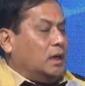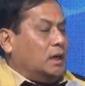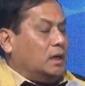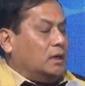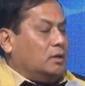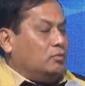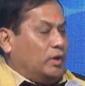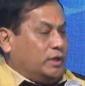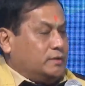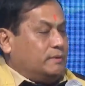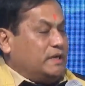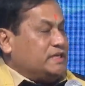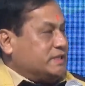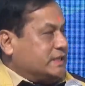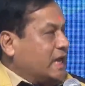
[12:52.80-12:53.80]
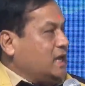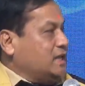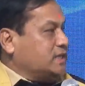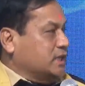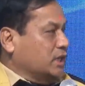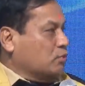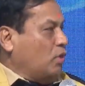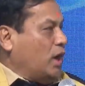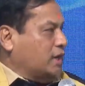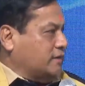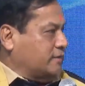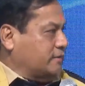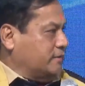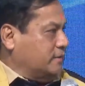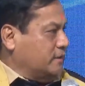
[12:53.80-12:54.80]
whatever skill is required
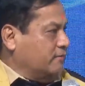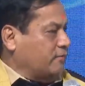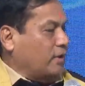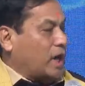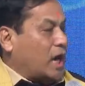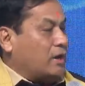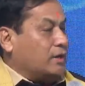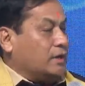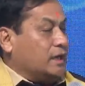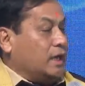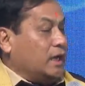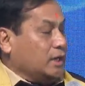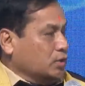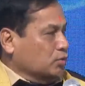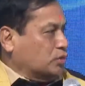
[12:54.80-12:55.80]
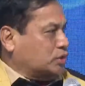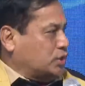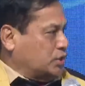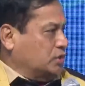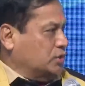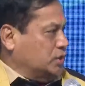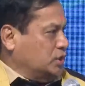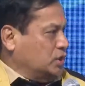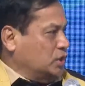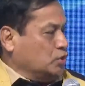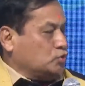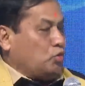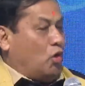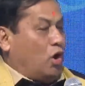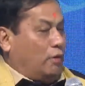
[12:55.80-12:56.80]
for our youth to
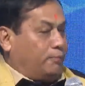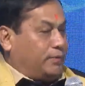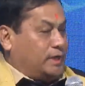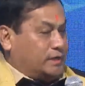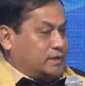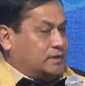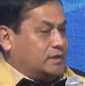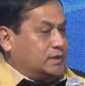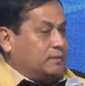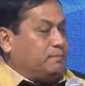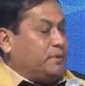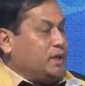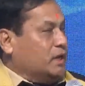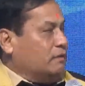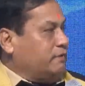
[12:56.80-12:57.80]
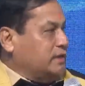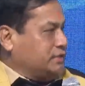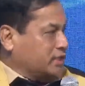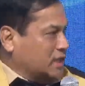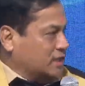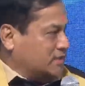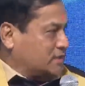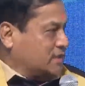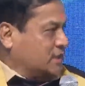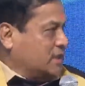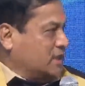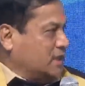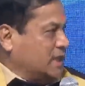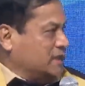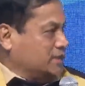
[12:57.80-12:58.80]
operate the bigger vessels
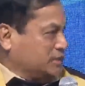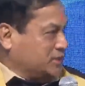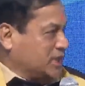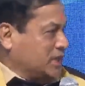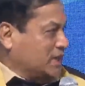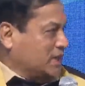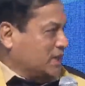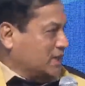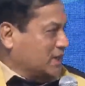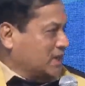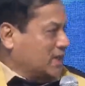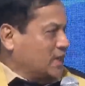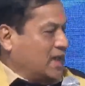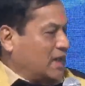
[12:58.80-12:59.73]
in the sea, and